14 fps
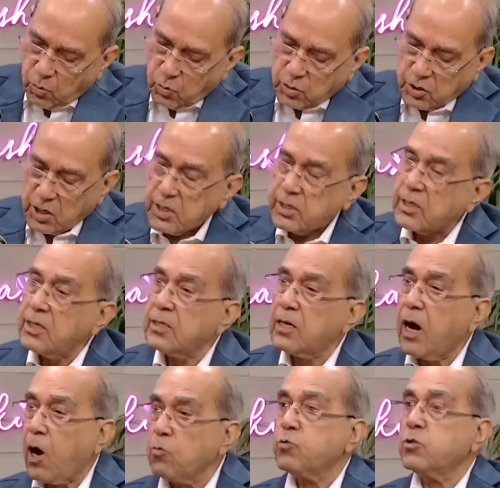certain
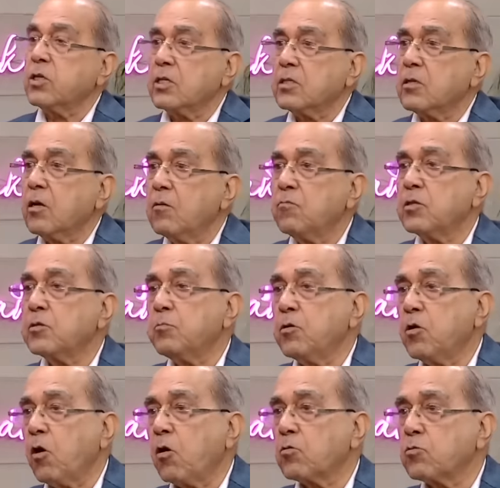houses which
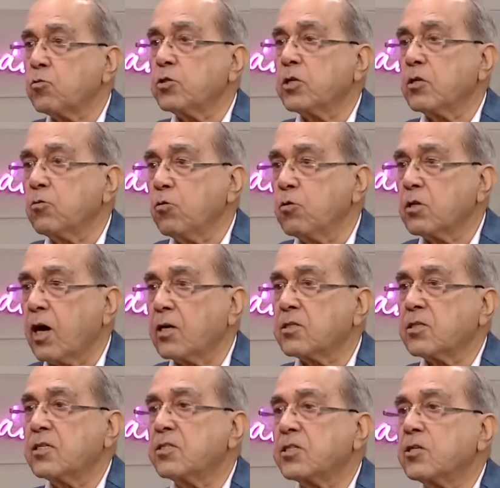belong to scheduled
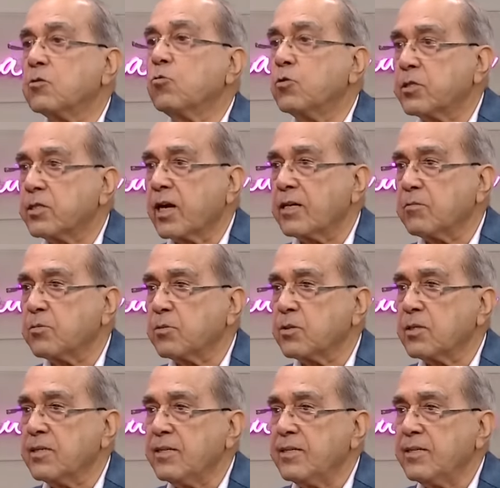castes and scheduled tribes.